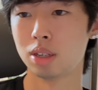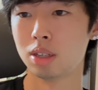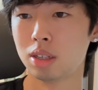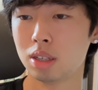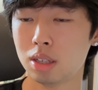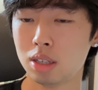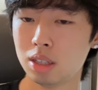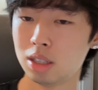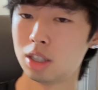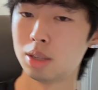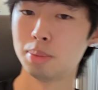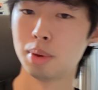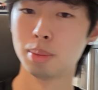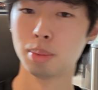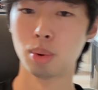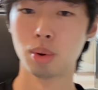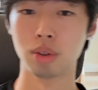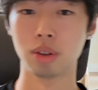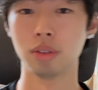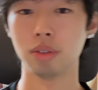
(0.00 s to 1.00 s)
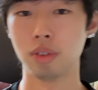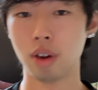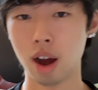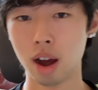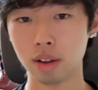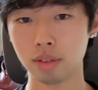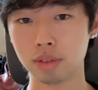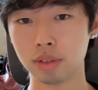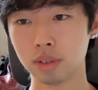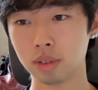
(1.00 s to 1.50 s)
it needs to be more than
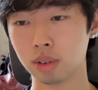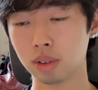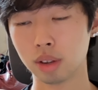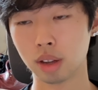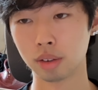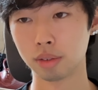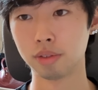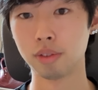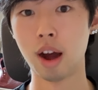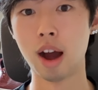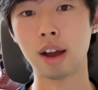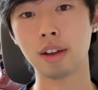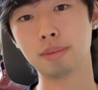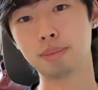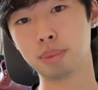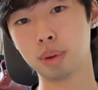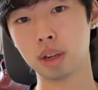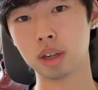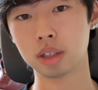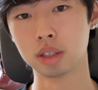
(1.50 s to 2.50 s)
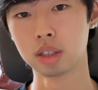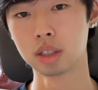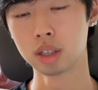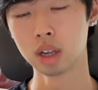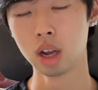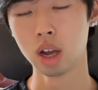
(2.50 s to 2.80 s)
5 or like 5 plus.